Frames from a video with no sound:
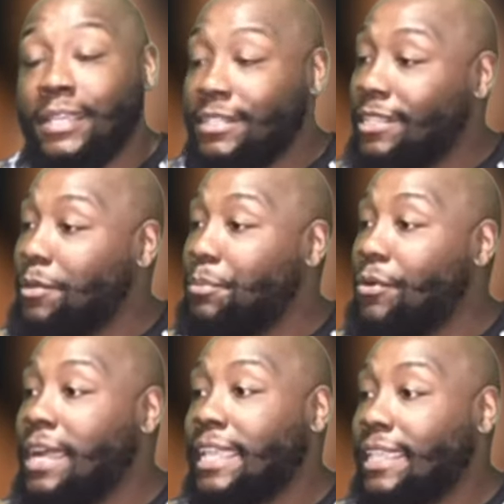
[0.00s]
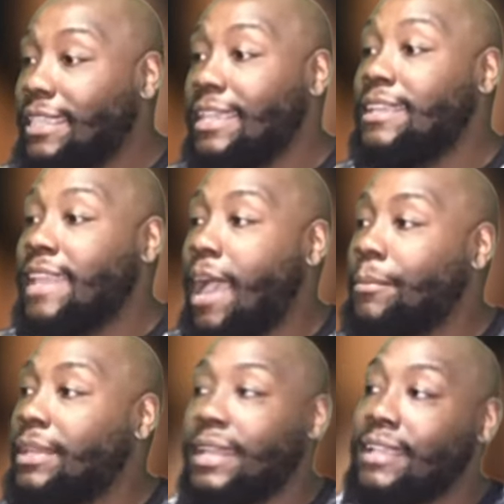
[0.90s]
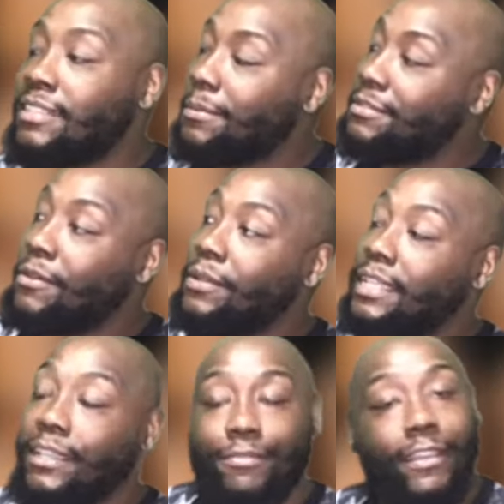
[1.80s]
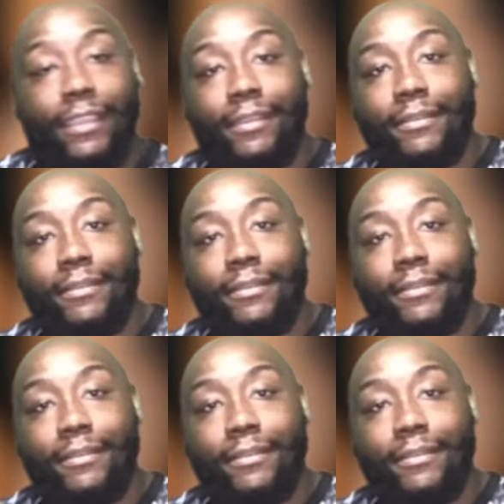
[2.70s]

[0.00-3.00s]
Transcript: the little boy get kidnapped, and the next episode he get fined.